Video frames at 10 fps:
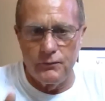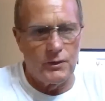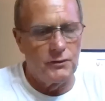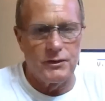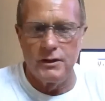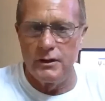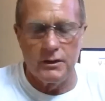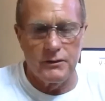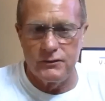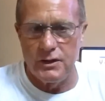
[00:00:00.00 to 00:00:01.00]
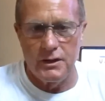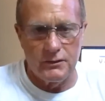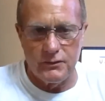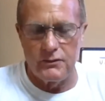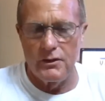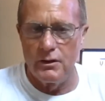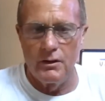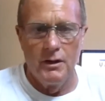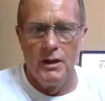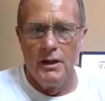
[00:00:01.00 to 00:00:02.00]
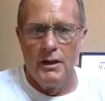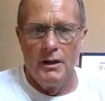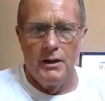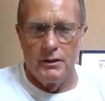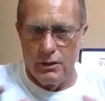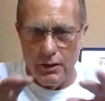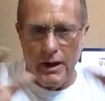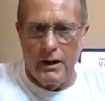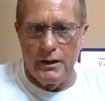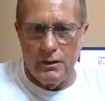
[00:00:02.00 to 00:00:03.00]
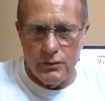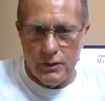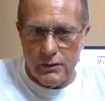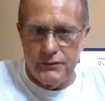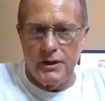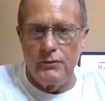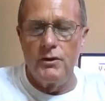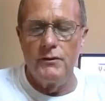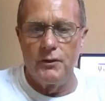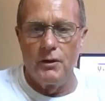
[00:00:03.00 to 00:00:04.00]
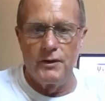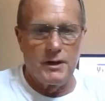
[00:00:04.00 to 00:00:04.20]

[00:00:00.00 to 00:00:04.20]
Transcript: First thing you're going to see is this little area with a little tin roof over it.